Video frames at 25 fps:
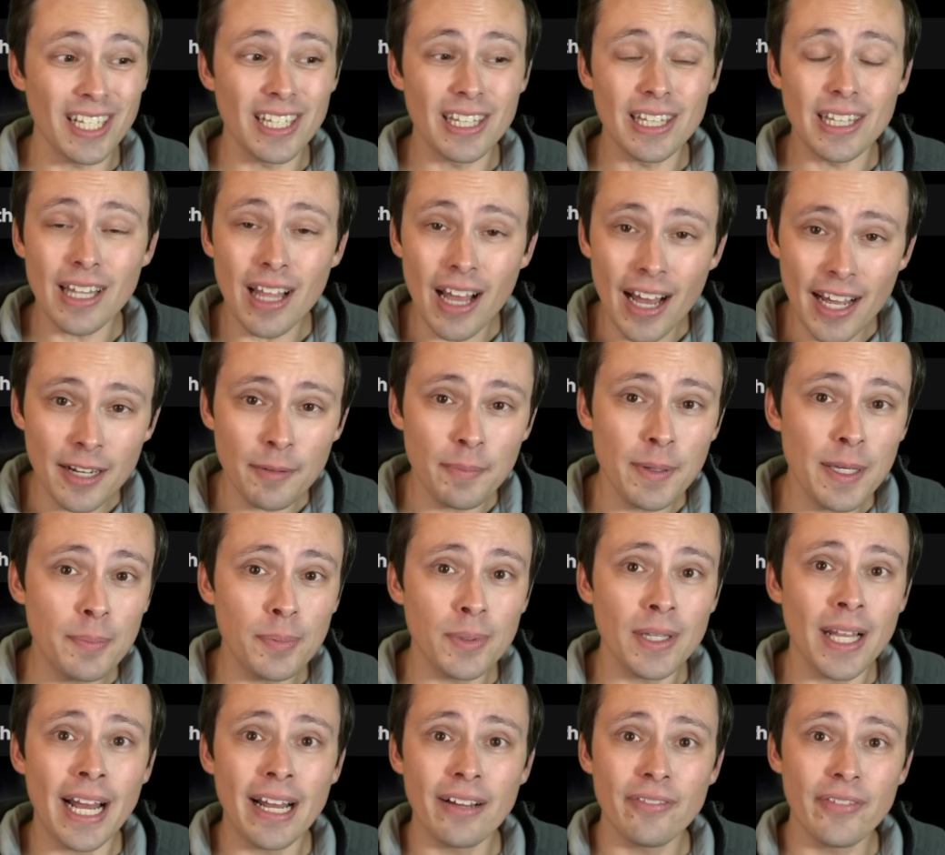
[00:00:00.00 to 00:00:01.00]
A lot of
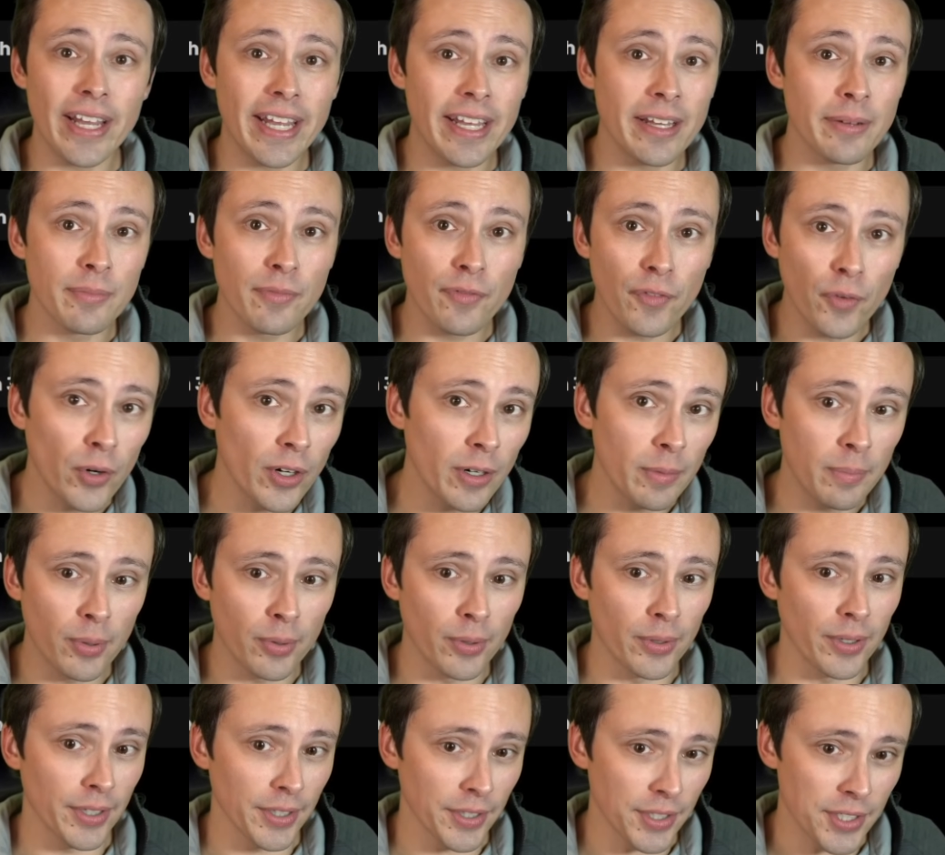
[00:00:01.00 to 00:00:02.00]
people have AM4
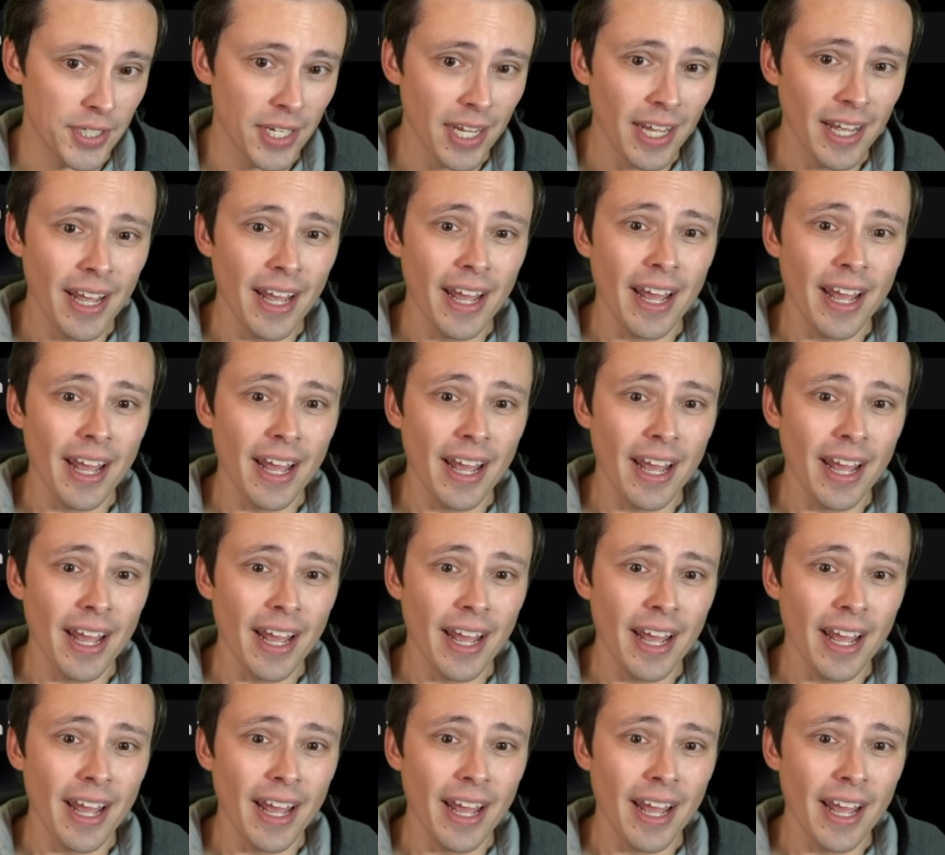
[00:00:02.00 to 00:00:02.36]
boards,